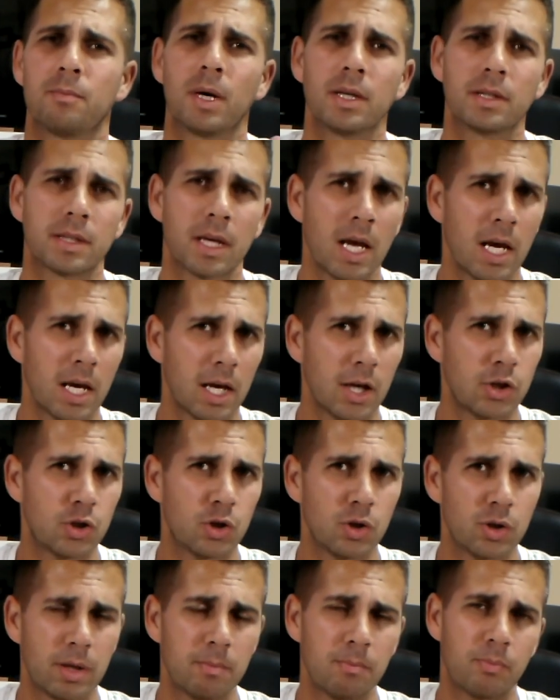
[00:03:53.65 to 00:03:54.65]
but it
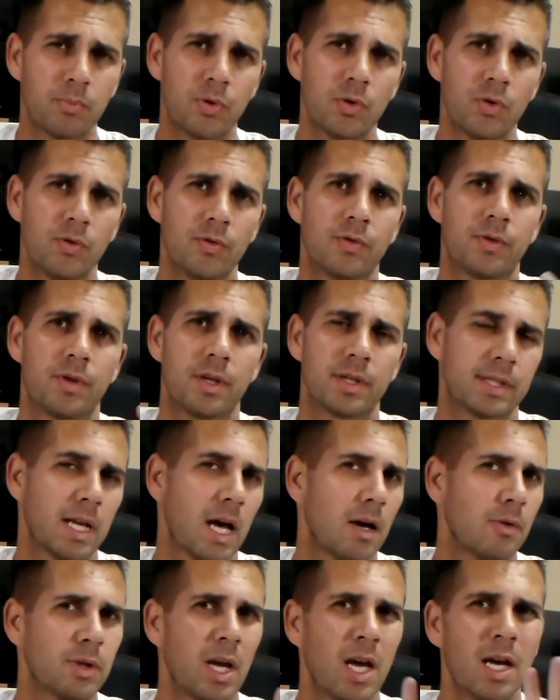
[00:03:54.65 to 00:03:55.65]
should improve the
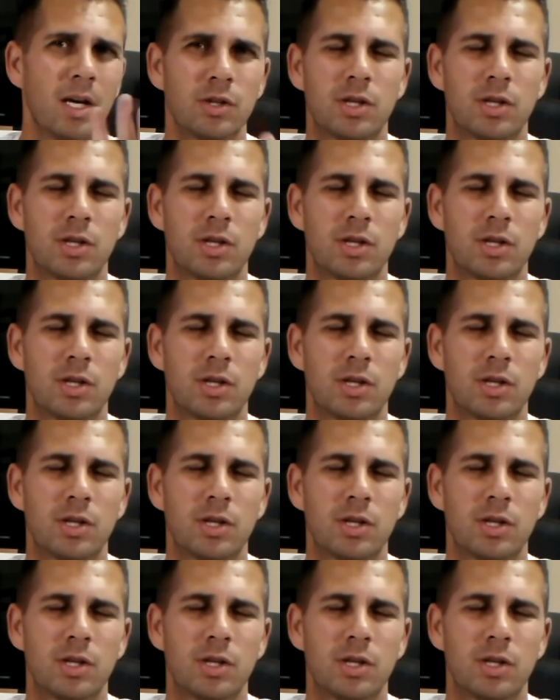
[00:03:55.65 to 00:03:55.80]
sound,